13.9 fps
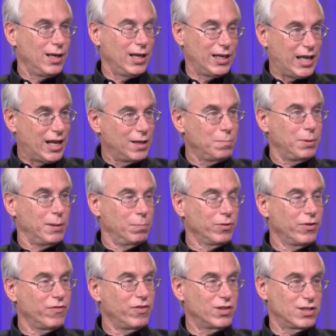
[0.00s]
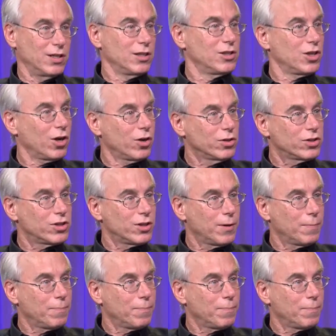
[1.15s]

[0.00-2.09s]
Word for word: in getting people to visit a church. Yes,